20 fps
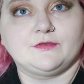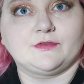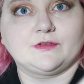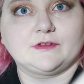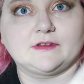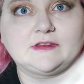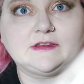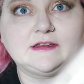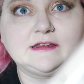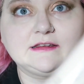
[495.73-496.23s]

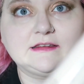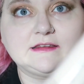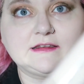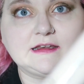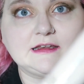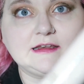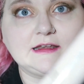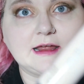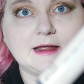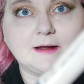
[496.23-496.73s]

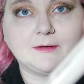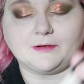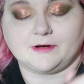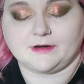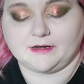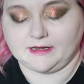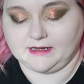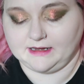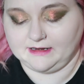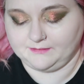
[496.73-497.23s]

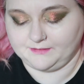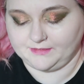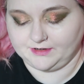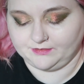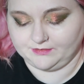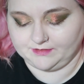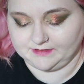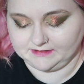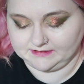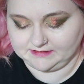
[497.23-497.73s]
16-Hour
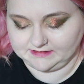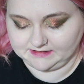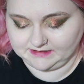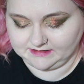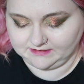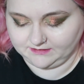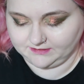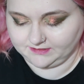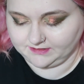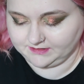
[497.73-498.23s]
Camo
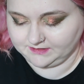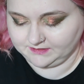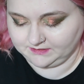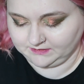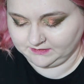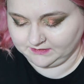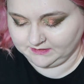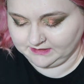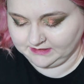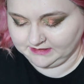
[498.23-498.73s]
Concealer
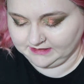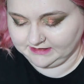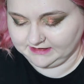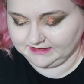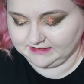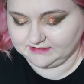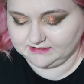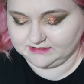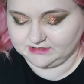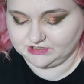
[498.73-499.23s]

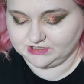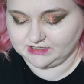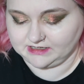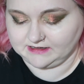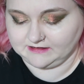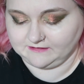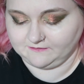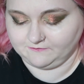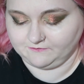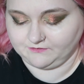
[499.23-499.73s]
in the
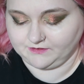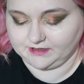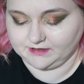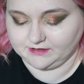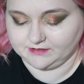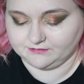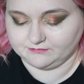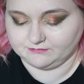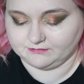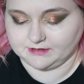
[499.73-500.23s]
shade
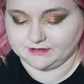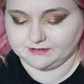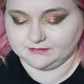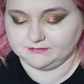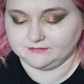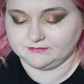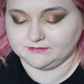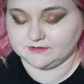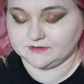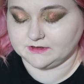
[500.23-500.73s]
Fair
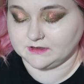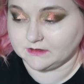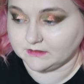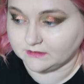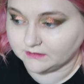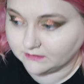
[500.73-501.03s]
Rose.